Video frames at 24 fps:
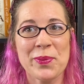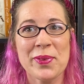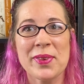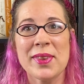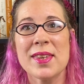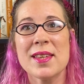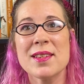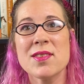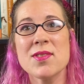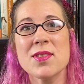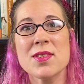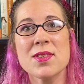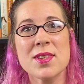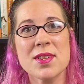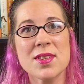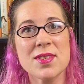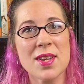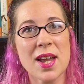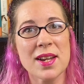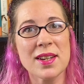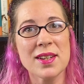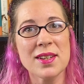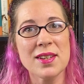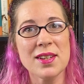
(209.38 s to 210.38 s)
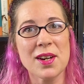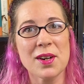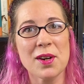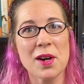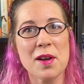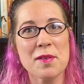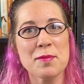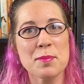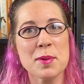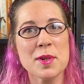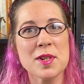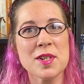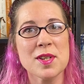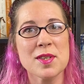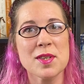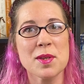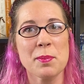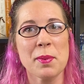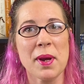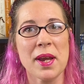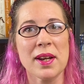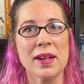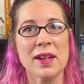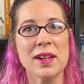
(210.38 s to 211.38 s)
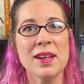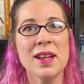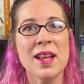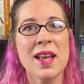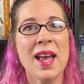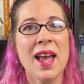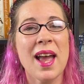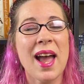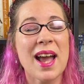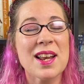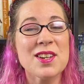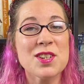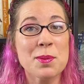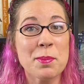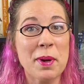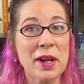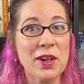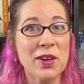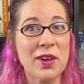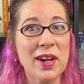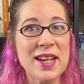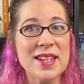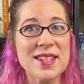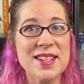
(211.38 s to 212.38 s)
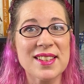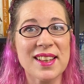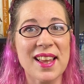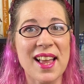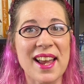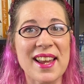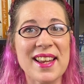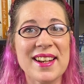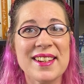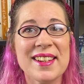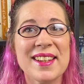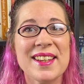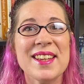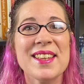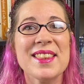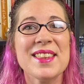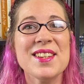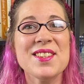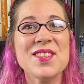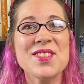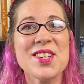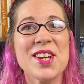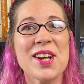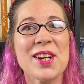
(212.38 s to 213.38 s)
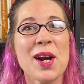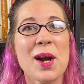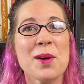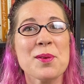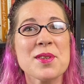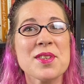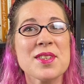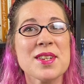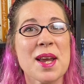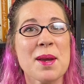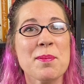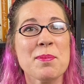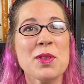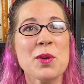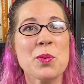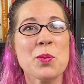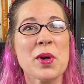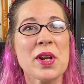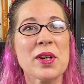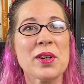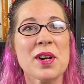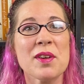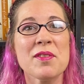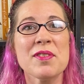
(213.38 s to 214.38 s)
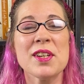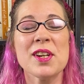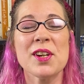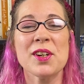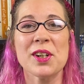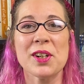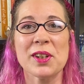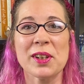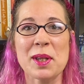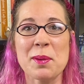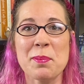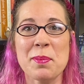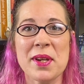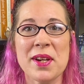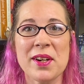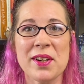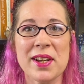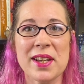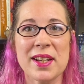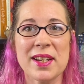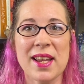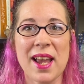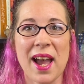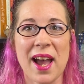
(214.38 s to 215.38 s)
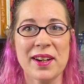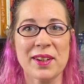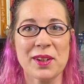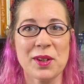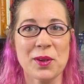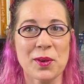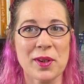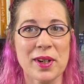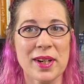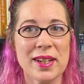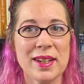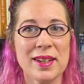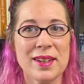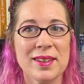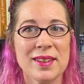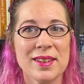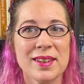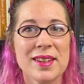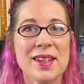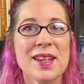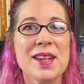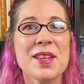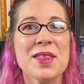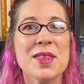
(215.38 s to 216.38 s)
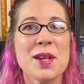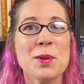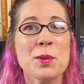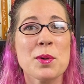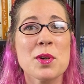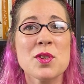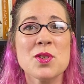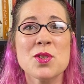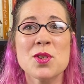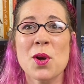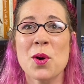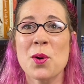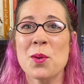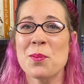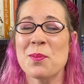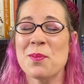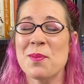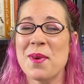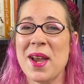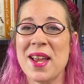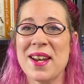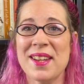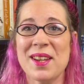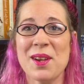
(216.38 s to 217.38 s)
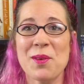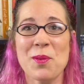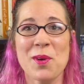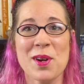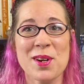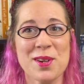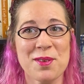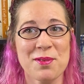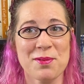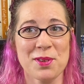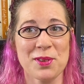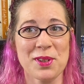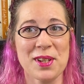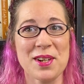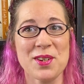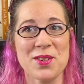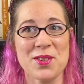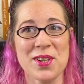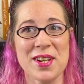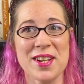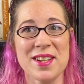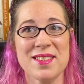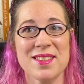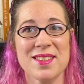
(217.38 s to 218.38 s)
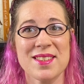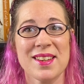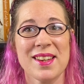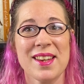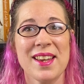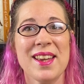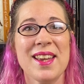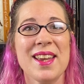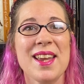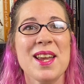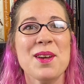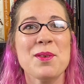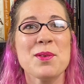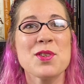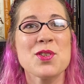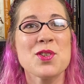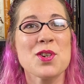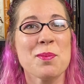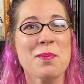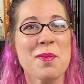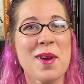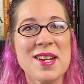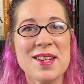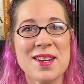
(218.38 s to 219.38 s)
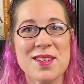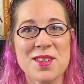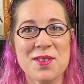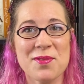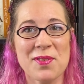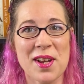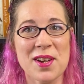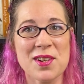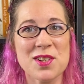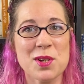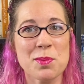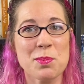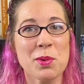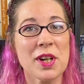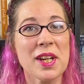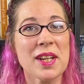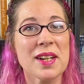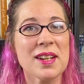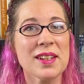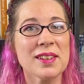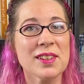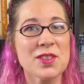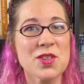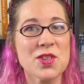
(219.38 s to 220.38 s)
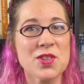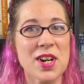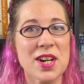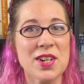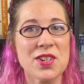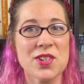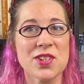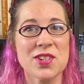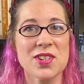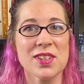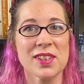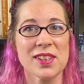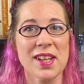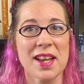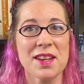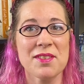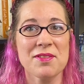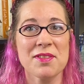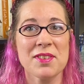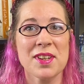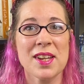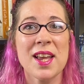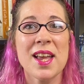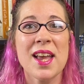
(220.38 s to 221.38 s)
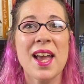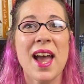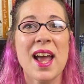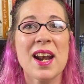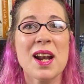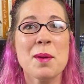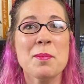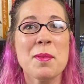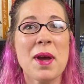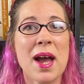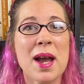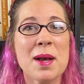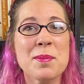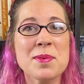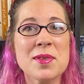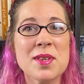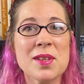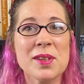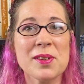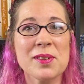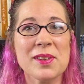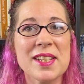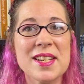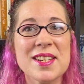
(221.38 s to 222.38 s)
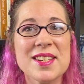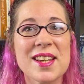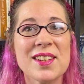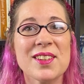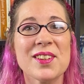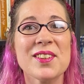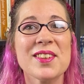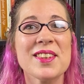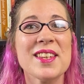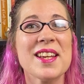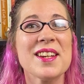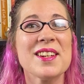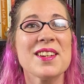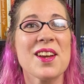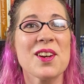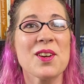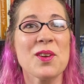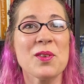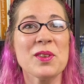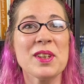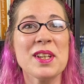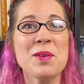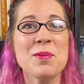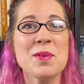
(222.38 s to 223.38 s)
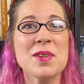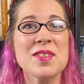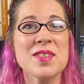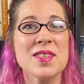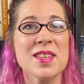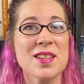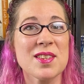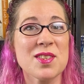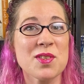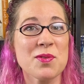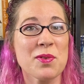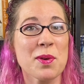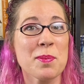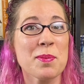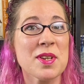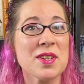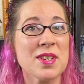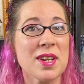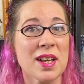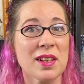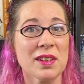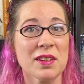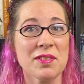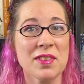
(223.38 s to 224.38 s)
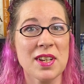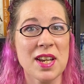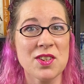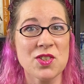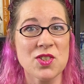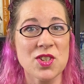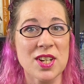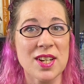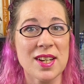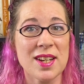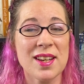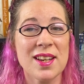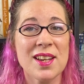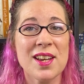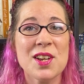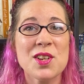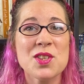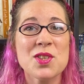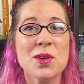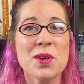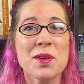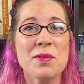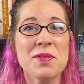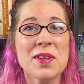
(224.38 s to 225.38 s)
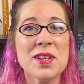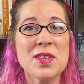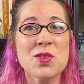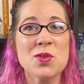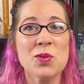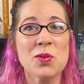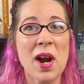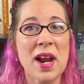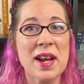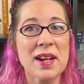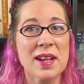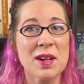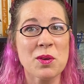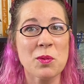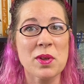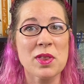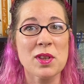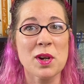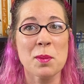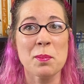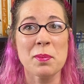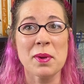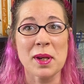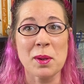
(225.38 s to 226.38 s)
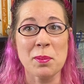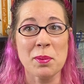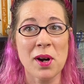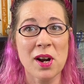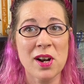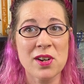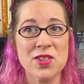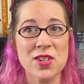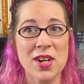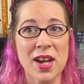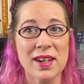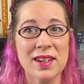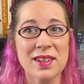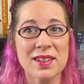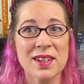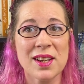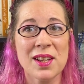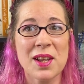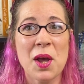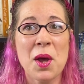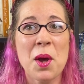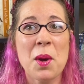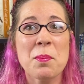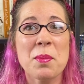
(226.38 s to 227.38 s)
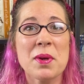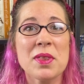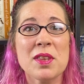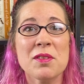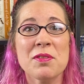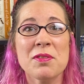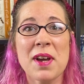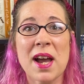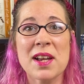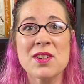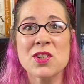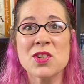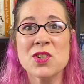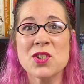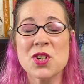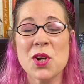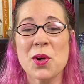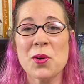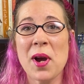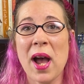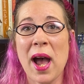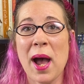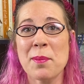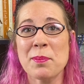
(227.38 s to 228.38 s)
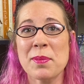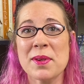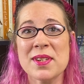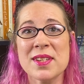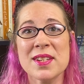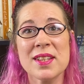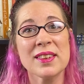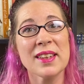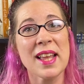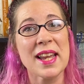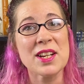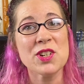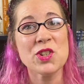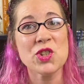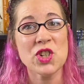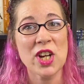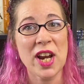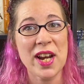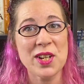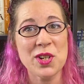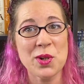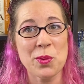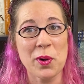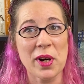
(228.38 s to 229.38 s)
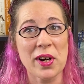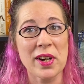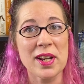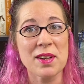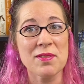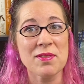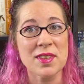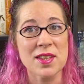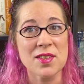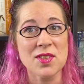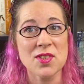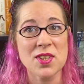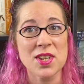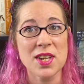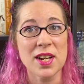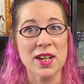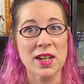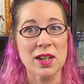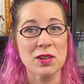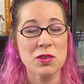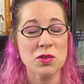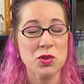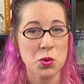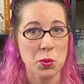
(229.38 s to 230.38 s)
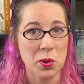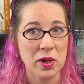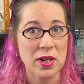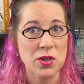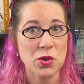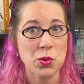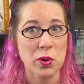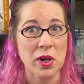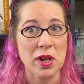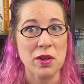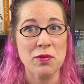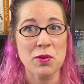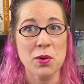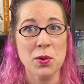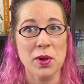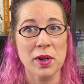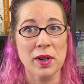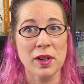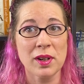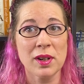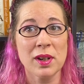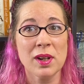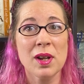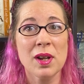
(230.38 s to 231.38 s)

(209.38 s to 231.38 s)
This is the second year I've participated, and to my great delight, this year I was named the winner of the early period category. There were so many wonderful entries. It was tremendous fun to bring an illustration to life, and I'm absolutely tickled that not only was this from the Tale of Genji, so it fits right in with our big project, but the fashion show happened in late January of this year, 2024,